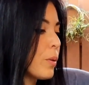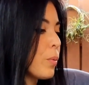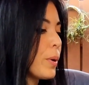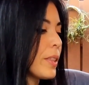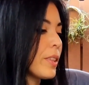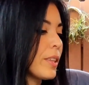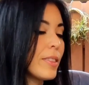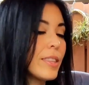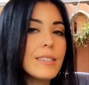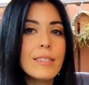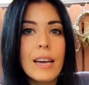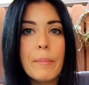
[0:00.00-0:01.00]
with
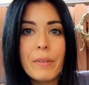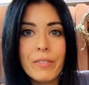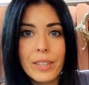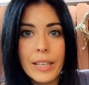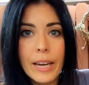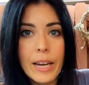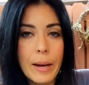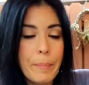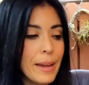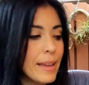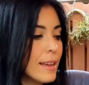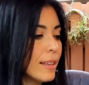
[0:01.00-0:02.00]
this type of clay, a
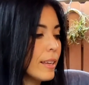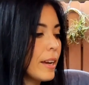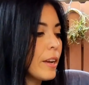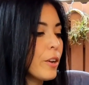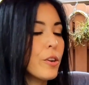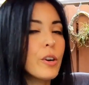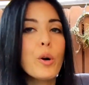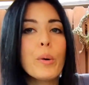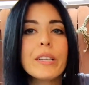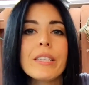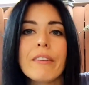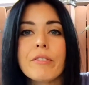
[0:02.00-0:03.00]
baking clay, you're going
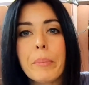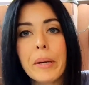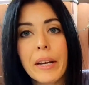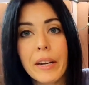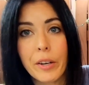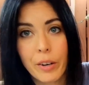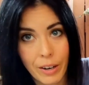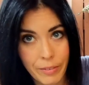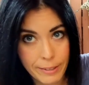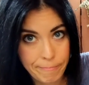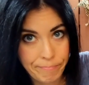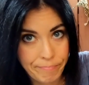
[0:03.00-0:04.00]
to have to put it in your oven.
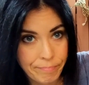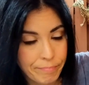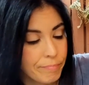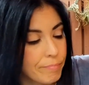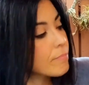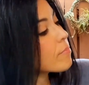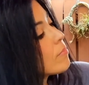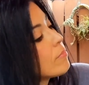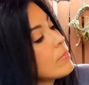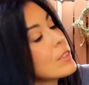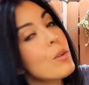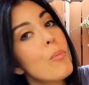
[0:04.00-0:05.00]

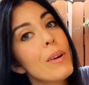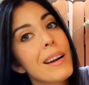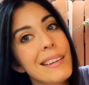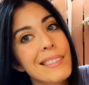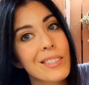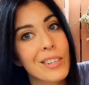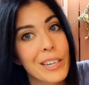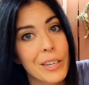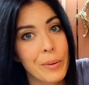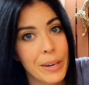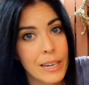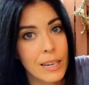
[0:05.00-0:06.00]
When I started
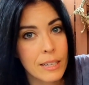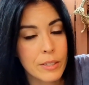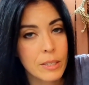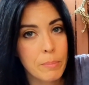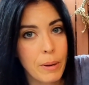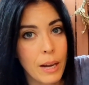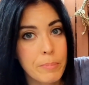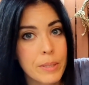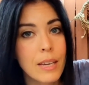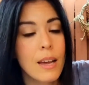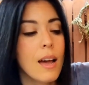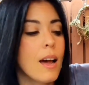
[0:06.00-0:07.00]
creating custom pops,
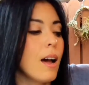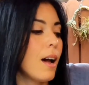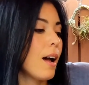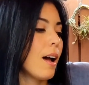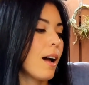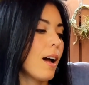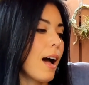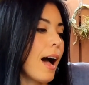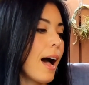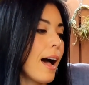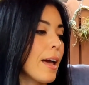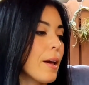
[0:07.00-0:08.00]

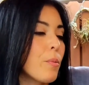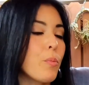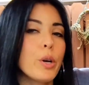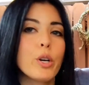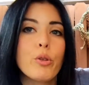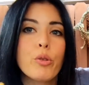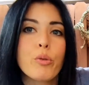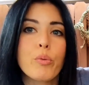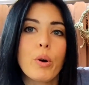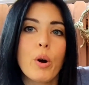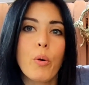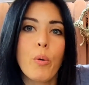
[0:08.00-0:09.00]
I would
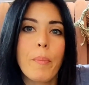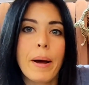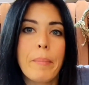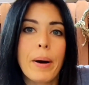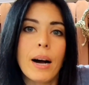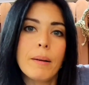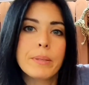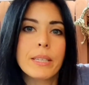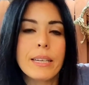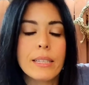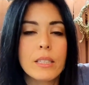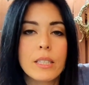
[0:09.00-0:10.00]
throw my pops
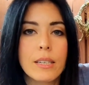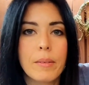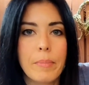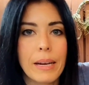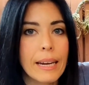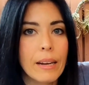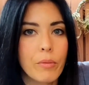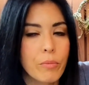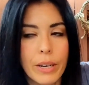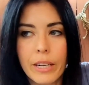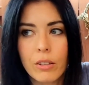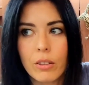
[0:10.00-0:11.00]
into my
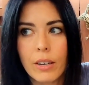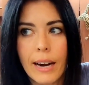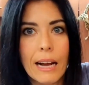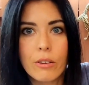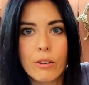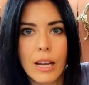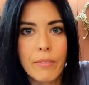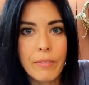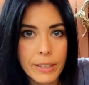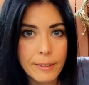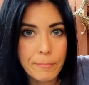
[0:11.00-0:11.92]
regular house oven.